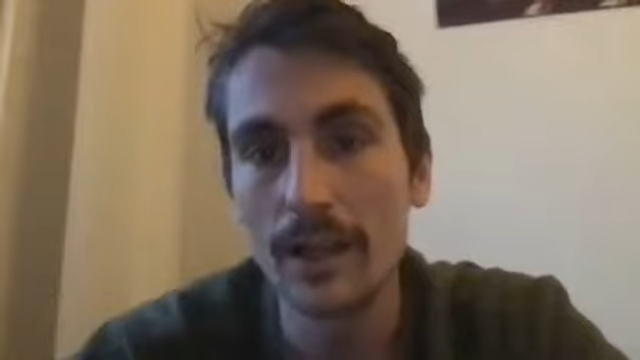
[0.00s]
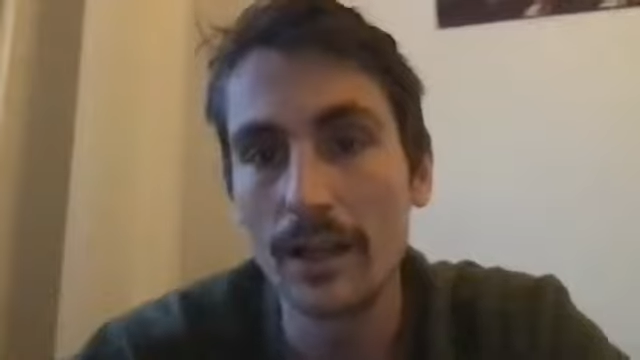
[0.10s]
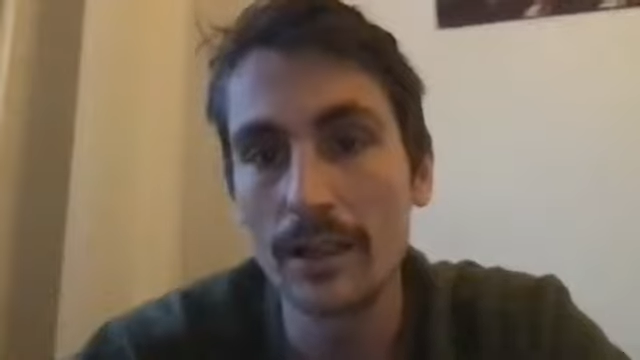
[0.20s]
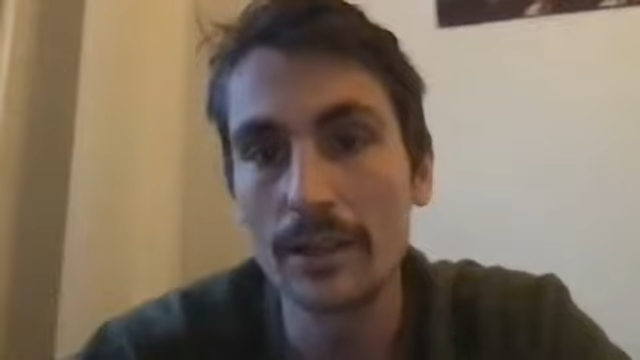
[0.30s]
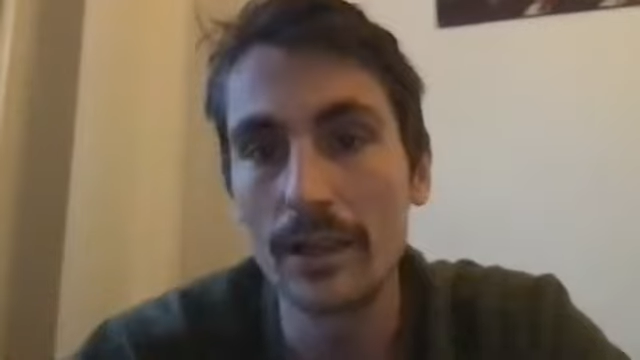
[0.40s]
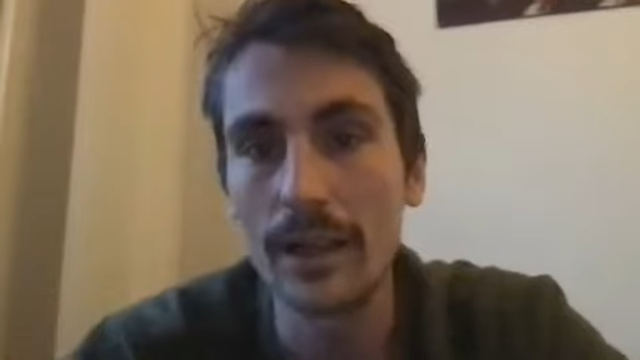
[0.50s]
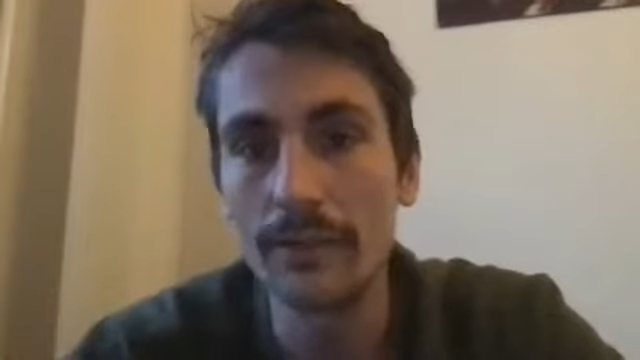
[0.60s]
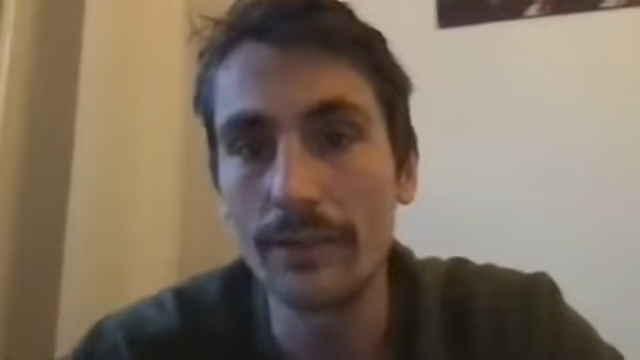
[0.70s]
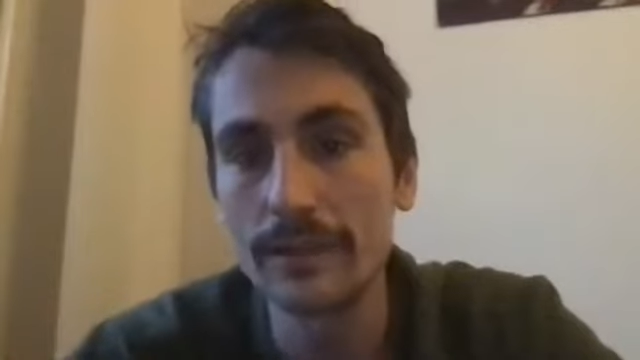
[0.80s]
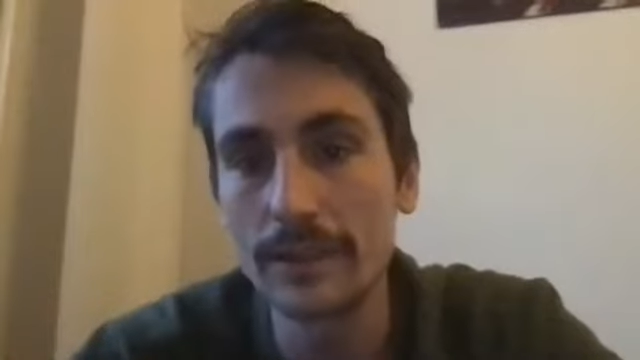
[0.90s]
Another
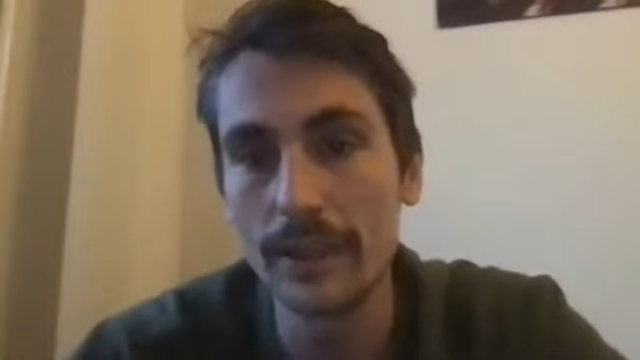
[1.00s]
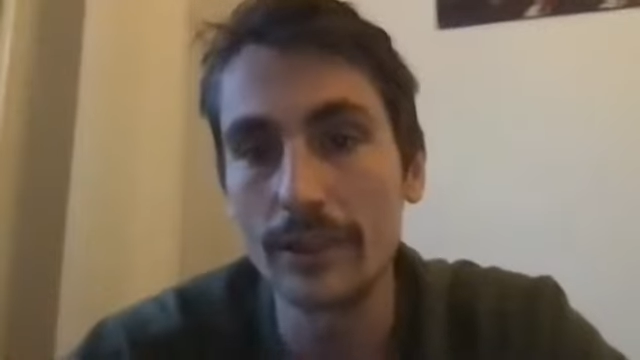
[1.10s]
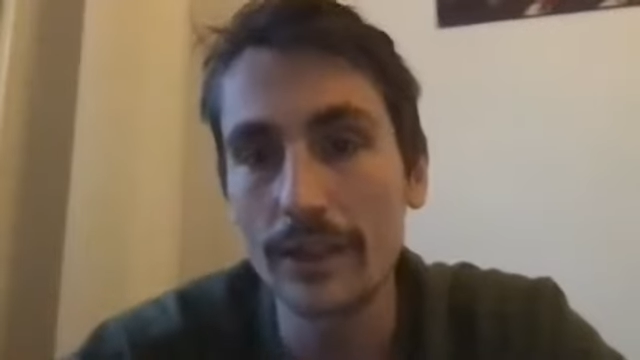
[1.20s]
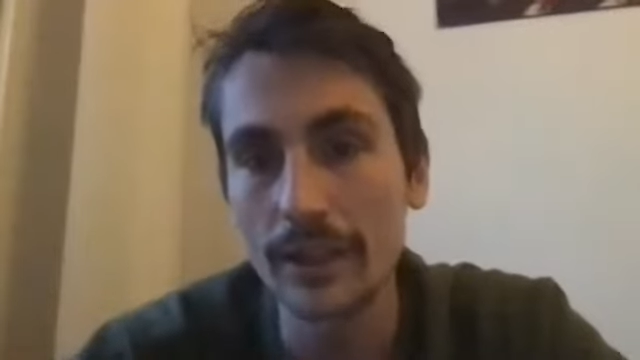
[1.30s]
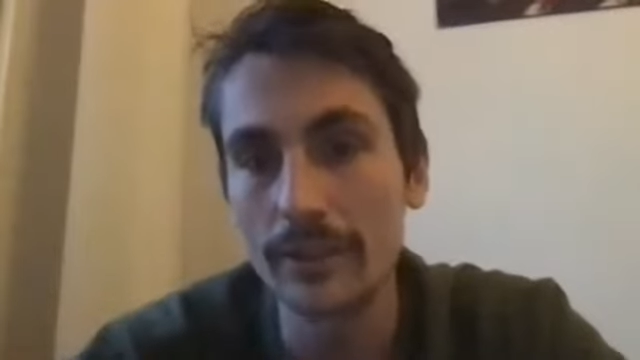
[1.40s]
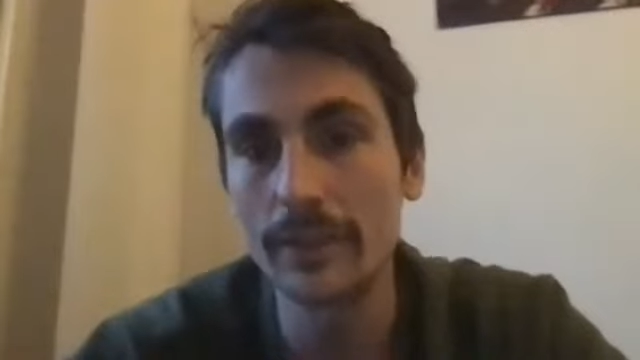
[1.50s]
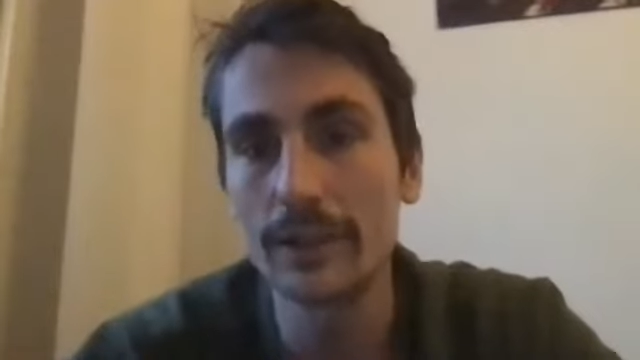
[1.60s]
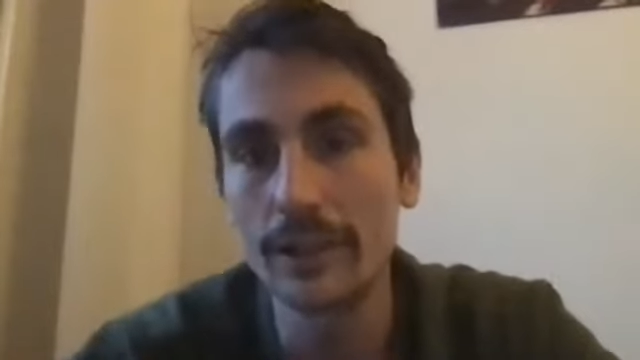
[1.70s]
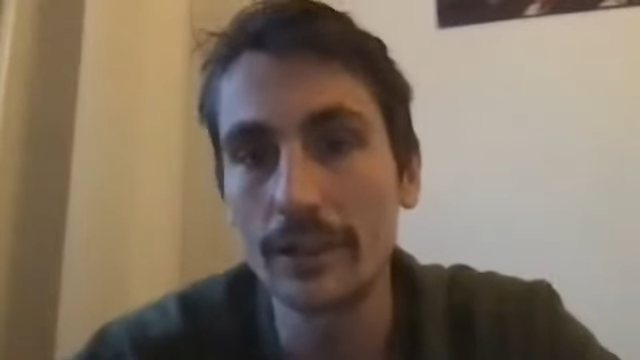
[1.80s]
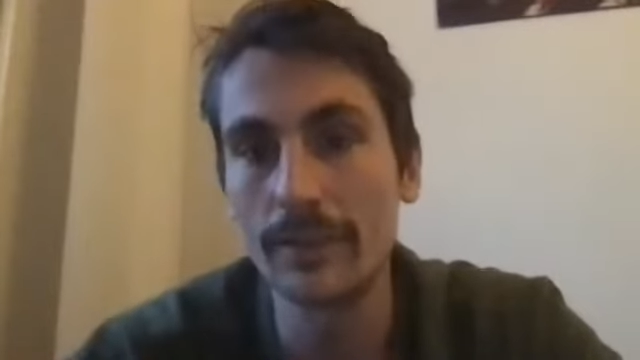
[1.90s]
half is Eliška
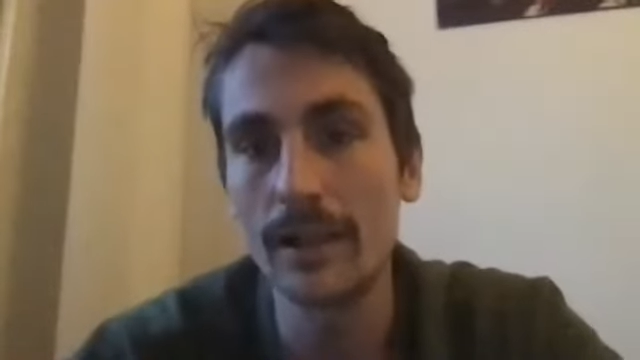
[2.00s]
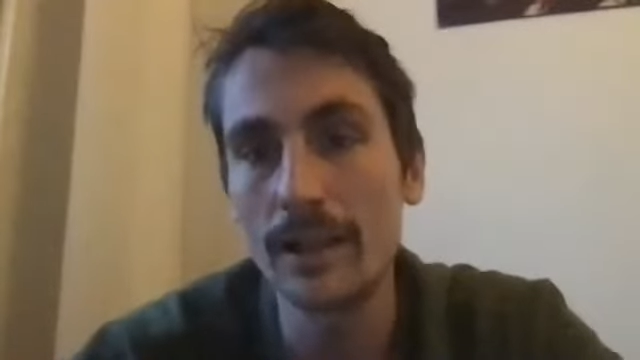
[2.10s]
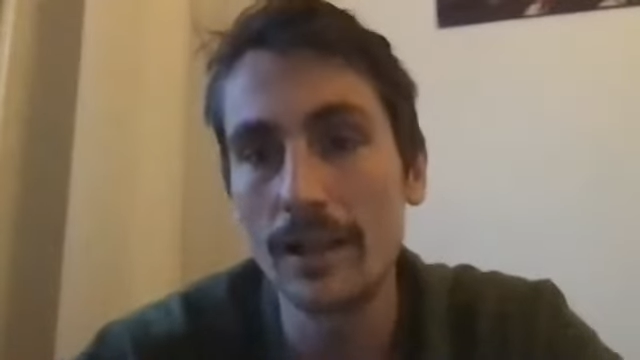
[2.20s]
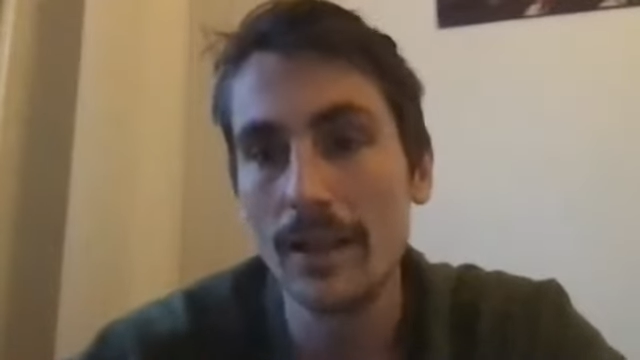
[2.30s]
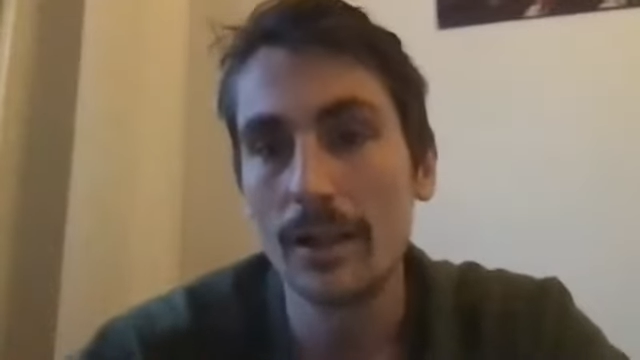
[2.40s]
Kovaříková.